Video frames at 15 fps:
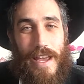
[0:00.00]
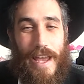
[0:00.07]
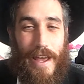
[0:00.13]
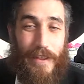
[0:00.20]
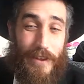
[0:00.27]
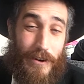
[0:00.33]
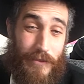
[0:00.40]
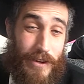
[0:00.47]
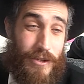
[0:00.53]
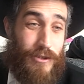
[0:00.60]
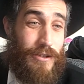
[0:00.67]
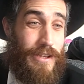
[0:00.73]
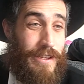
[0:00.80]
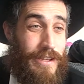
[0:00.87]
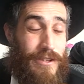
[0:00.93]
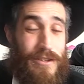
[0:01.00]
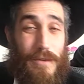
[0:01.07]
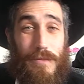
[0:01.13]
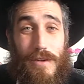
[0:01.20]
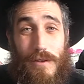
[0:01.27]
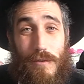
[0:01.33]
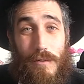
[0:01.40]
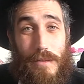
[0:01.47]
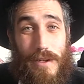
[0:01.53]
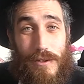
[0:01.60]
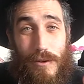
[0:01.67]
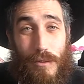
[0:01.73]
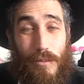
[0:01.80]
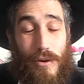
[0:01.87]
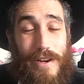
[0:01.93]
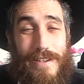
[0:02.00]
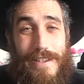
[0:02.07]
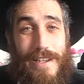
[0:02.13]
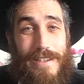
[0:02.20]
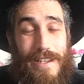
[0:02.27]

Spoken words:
and then eventually the Egyptians would be so brazen as